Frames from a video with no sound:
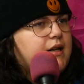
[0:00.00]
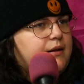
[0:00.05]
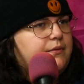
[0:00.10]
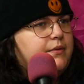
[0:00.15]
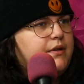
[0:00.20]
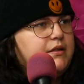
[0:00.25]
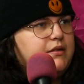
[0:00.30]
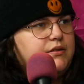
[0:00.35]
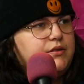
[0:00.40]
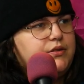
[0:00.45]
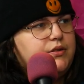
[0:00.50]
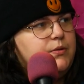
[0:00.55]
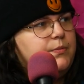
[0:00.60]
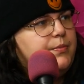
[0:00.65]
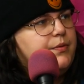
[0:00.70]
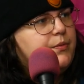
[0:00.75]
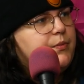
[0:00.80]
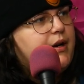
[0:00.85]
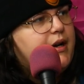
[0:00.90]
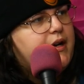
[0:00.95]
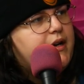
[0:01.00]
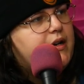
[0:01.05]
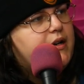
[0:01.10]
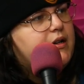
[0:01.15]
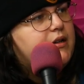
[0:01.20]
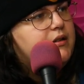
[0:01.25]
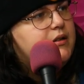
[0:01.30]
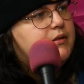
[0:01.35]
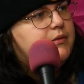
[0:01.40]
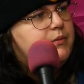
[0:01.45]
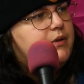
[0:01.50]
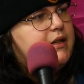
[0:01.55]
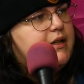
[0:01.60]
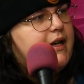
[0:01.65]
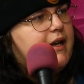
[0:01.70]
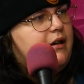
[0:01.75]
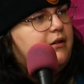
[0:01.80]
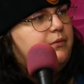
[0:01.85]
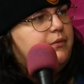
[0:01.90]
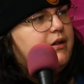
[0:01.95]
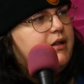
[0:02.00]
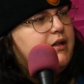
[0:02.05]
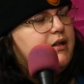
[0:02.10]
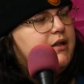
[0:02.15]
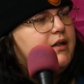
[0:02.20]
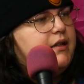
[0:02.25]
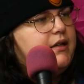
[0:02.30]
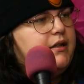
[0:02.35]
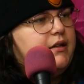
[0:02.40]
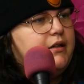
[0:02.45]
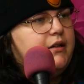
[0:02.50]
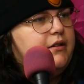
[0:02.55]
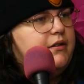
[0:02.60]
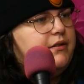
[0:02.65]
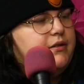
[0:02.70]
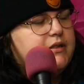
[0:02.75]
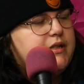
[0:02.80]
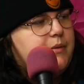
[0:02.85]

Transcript: not written super well, and we and can't yeah. read it, or,